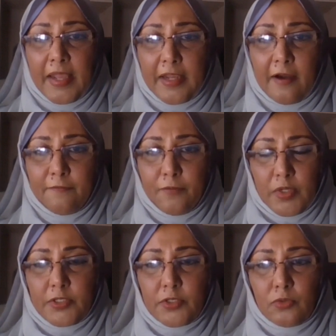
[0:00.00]
add our
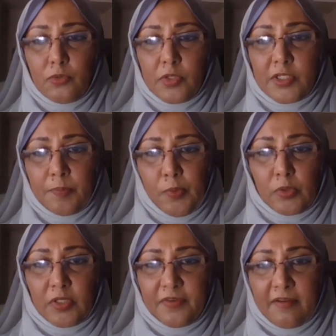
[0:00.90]
voice to the
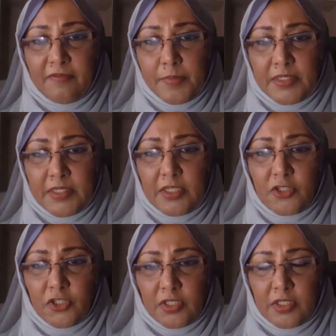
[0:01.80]
support of government's
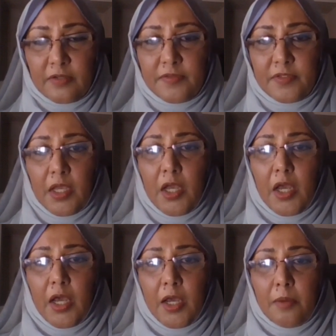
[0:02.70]
initiatives
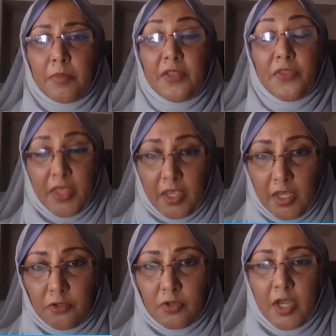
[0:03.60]
in
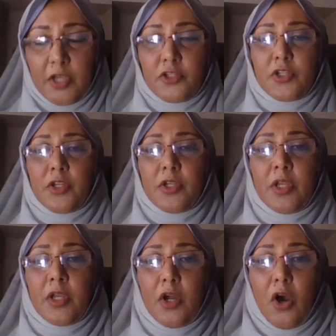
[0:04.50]
their
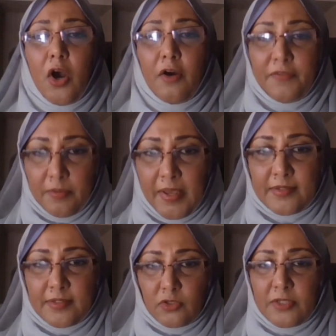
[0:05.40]
education of the
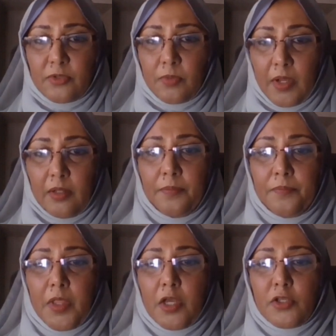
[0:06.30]
masses as well.
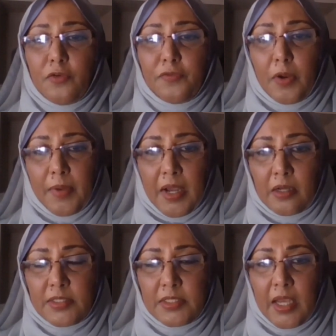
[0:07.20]
So from
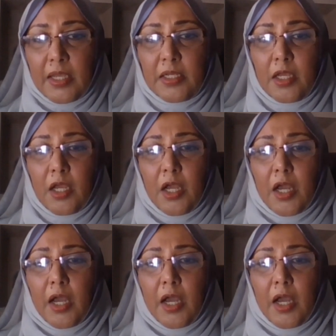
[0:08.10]
our side,